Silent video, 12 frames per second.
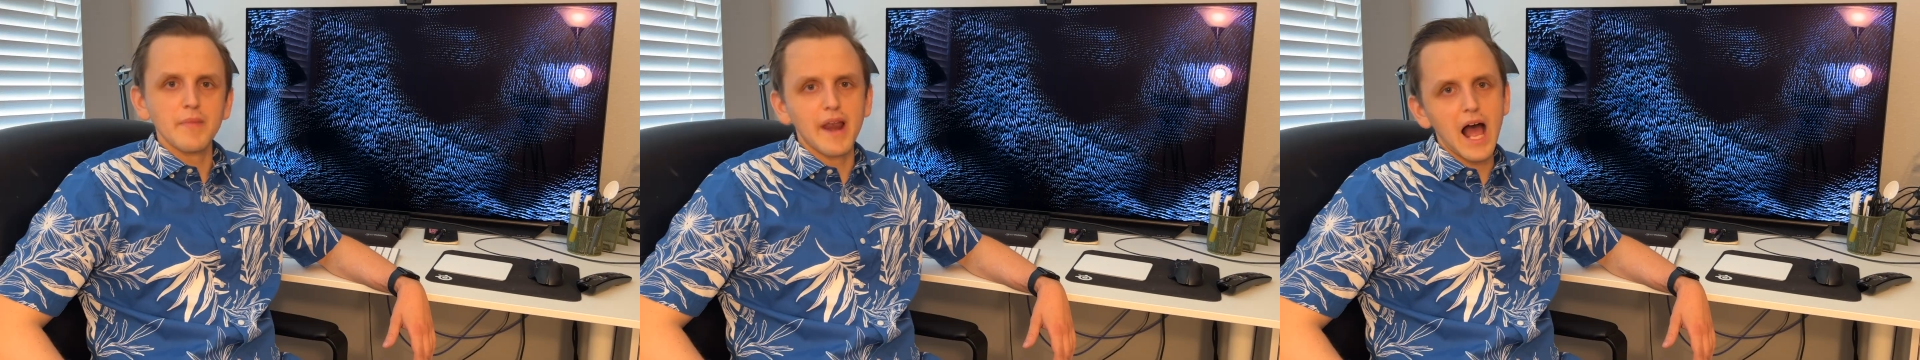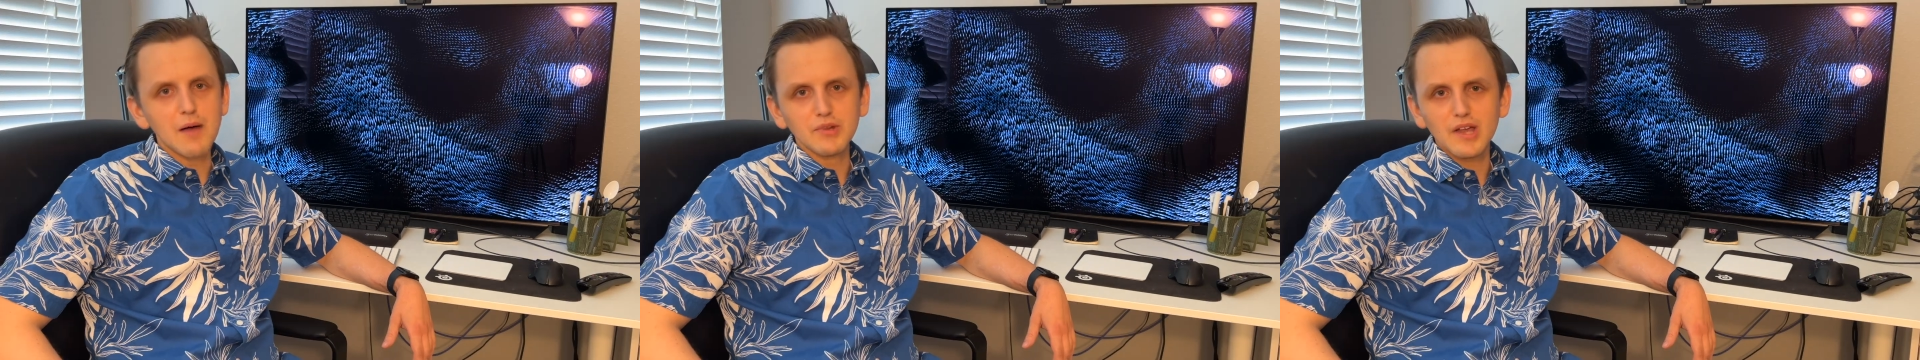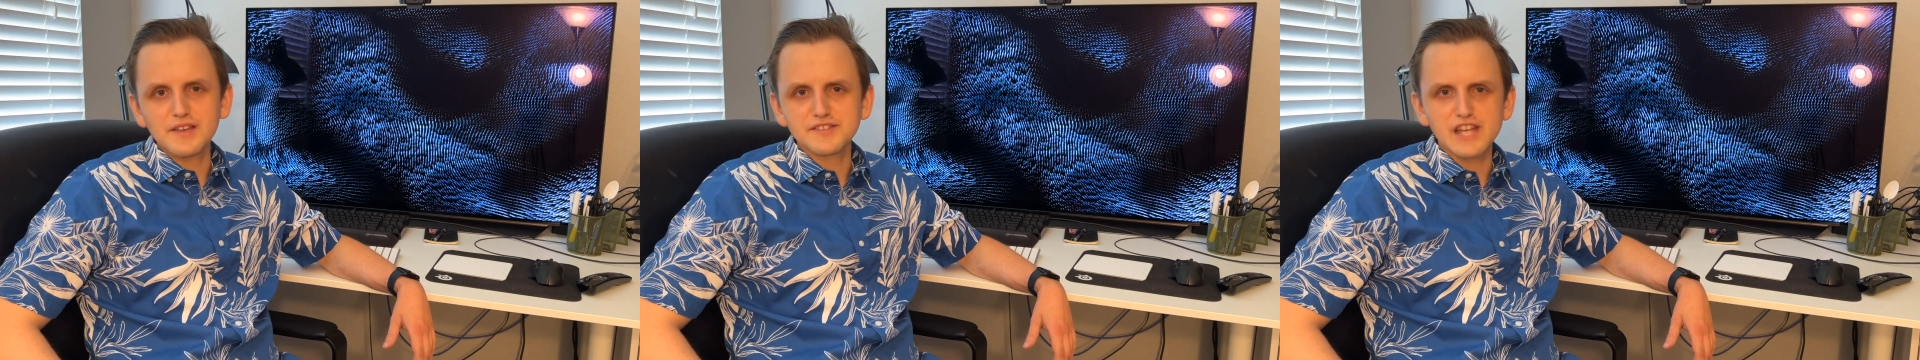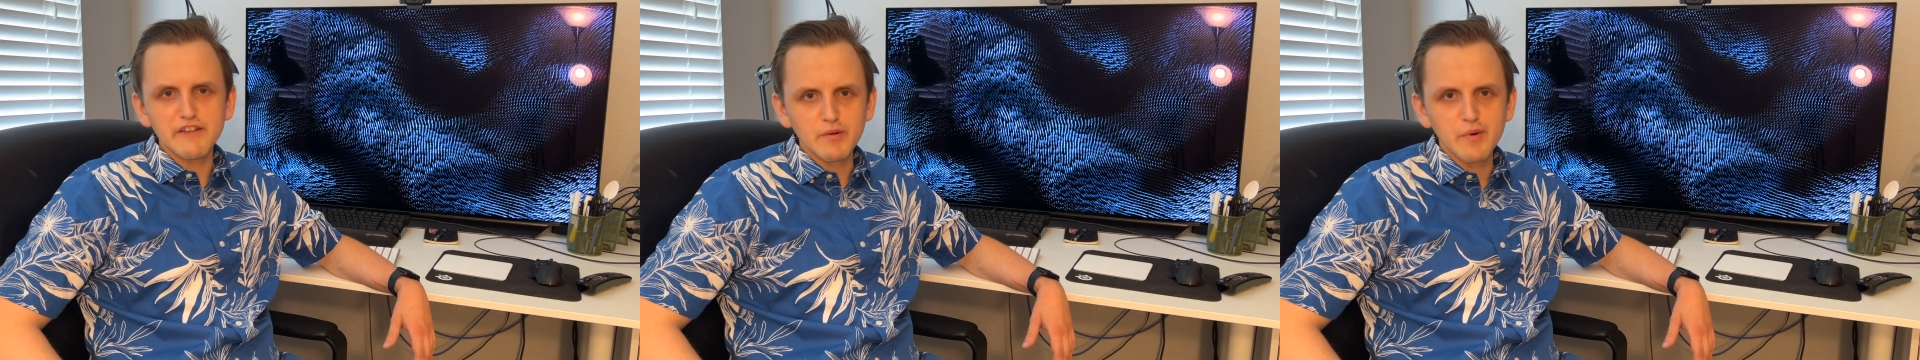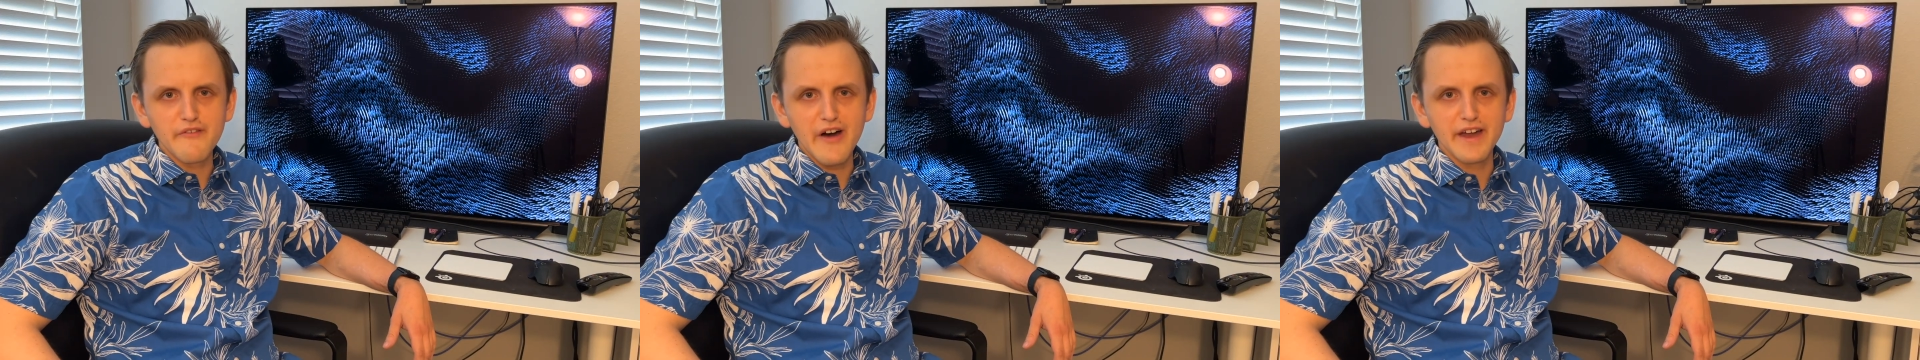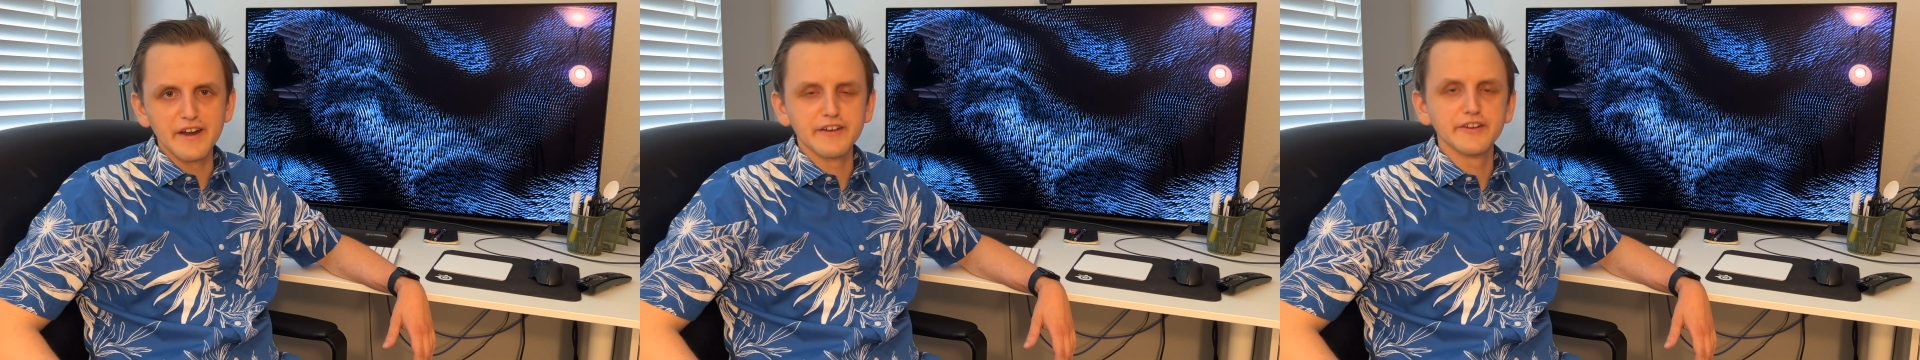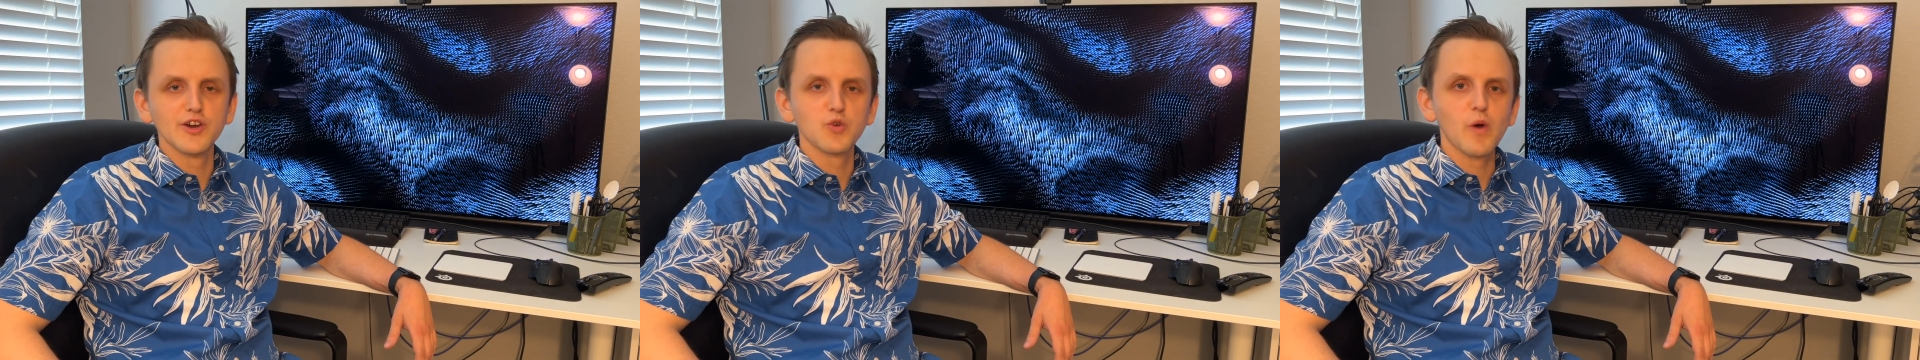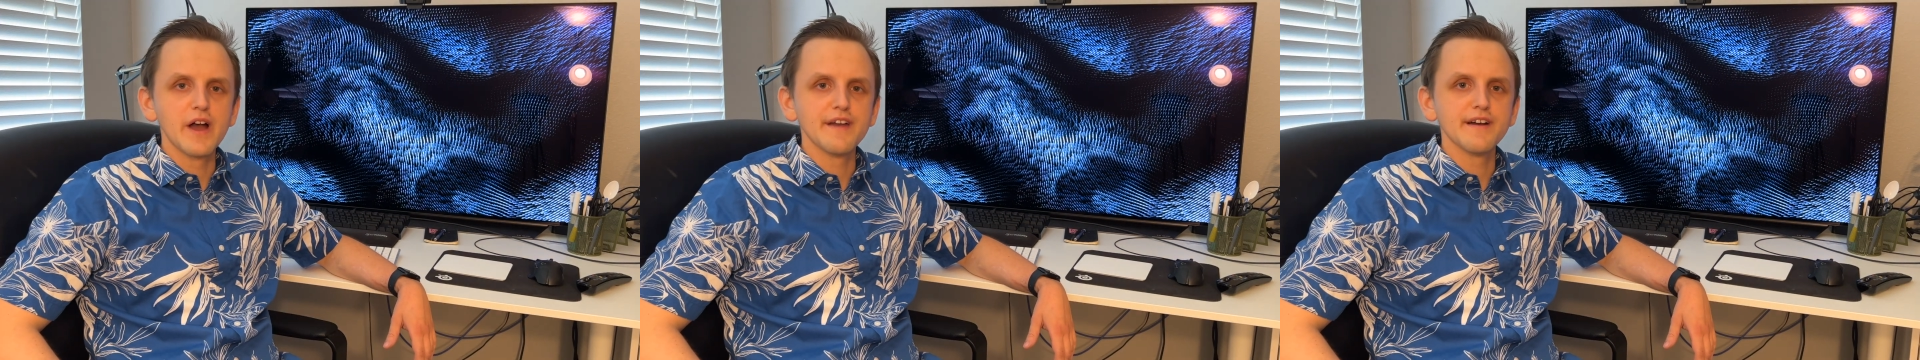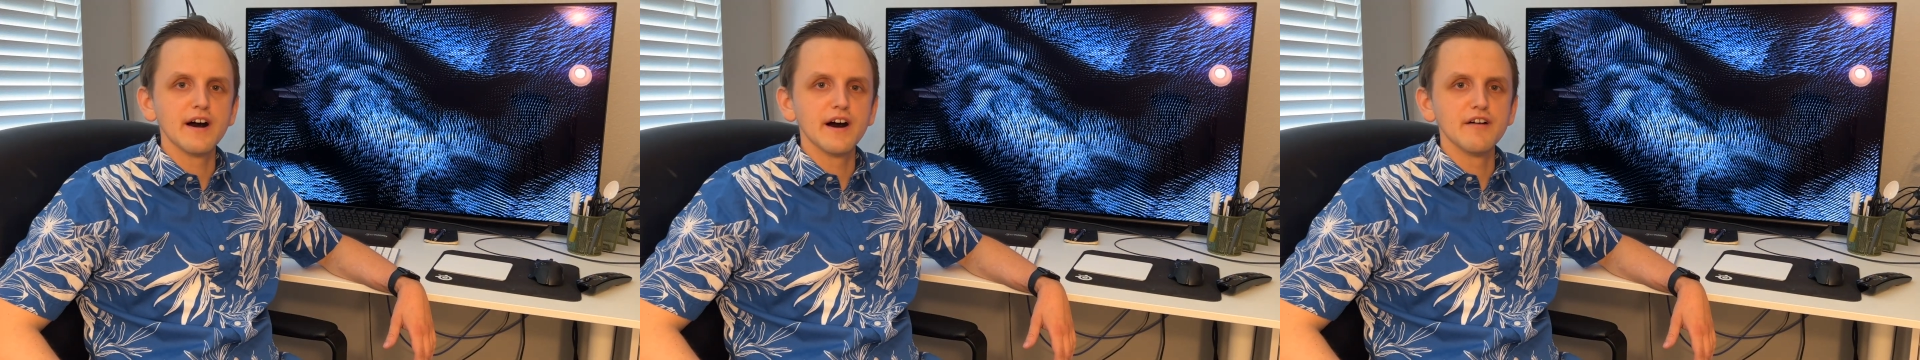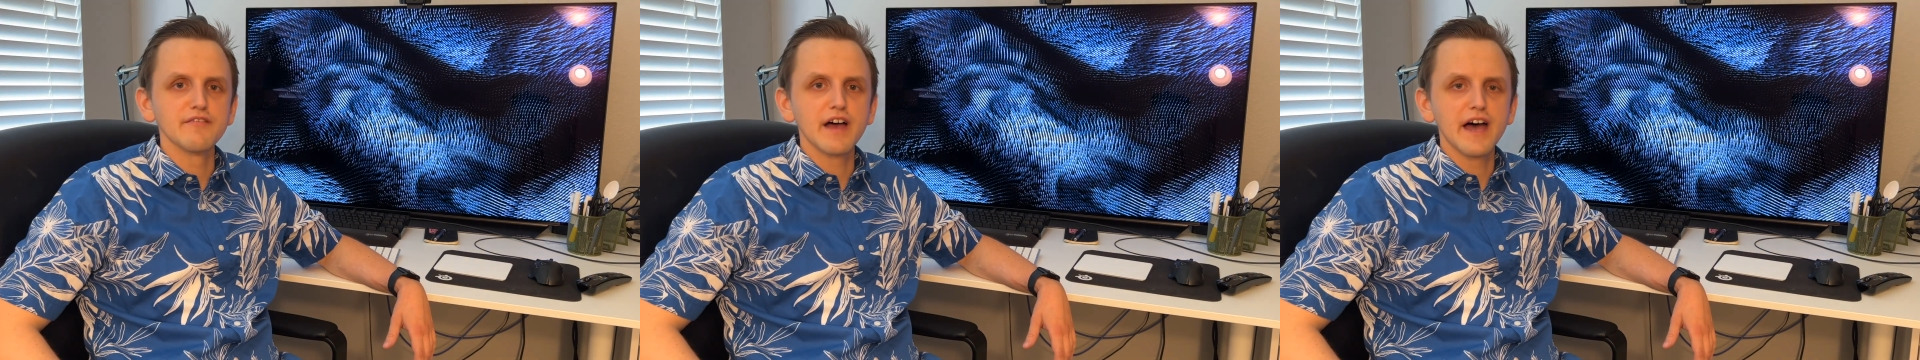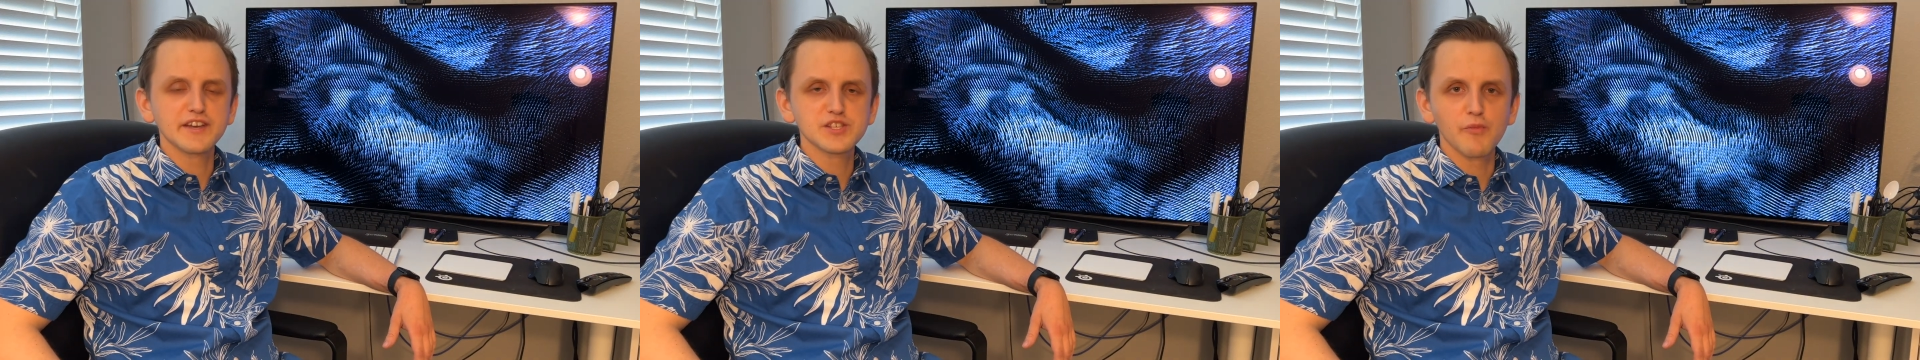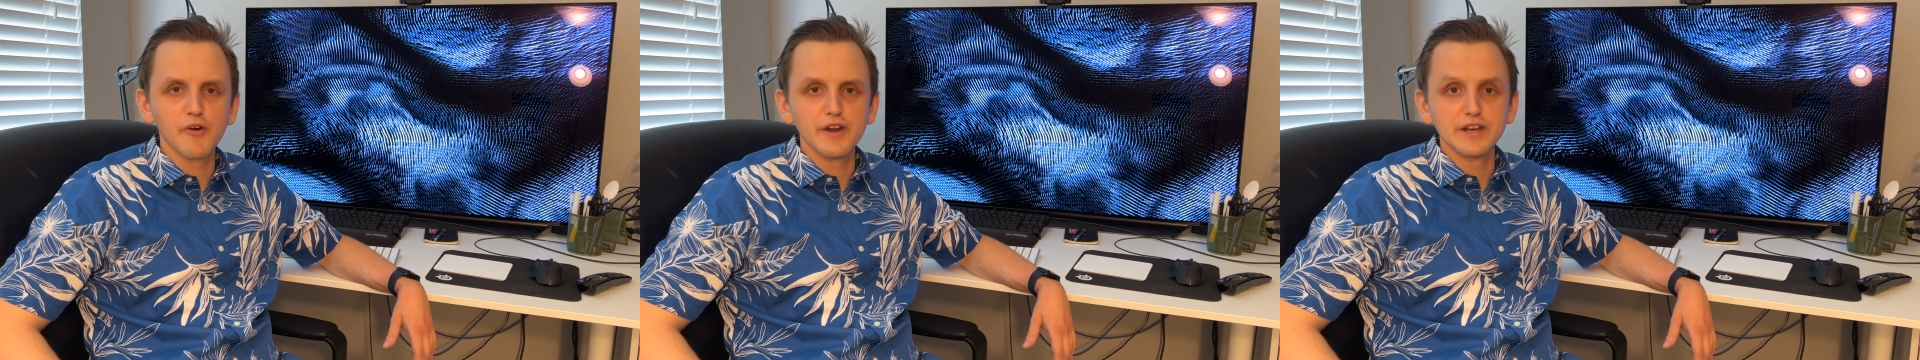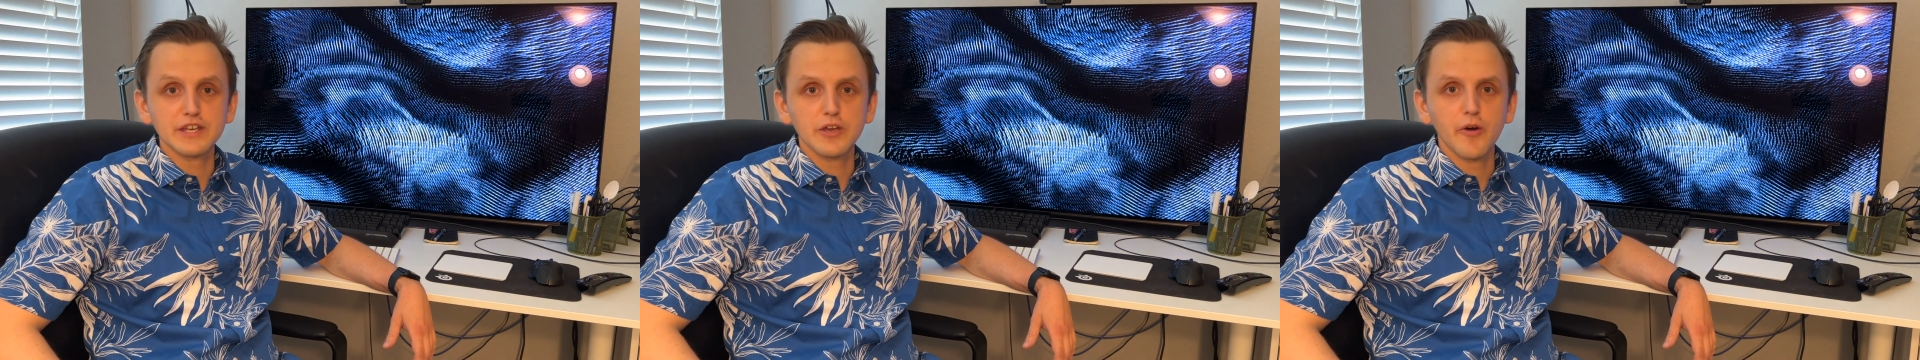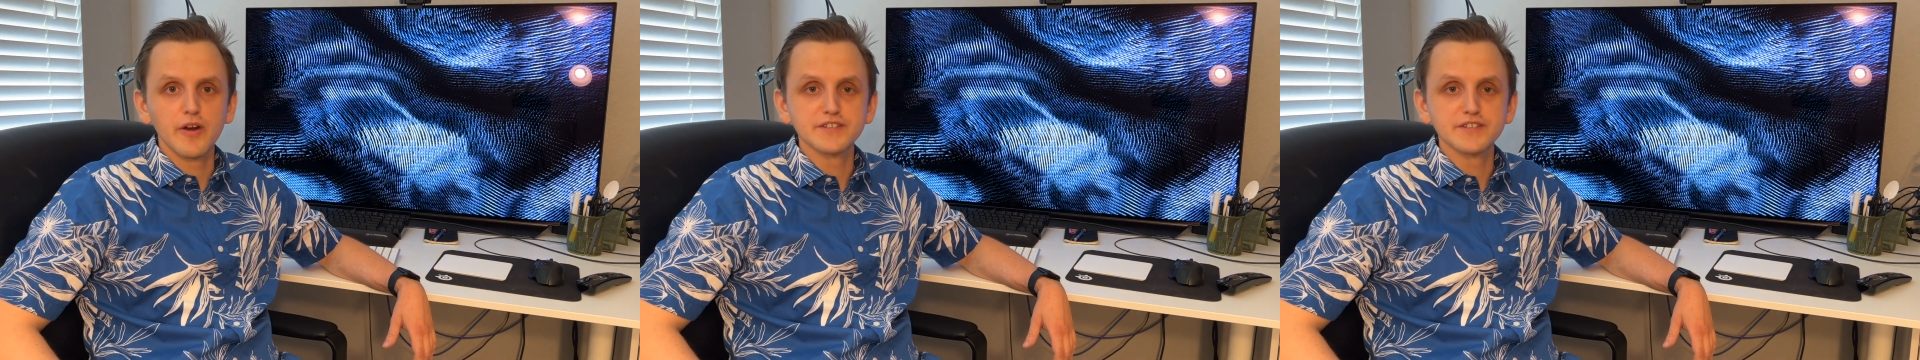but Apple has never provided a good way of exporting your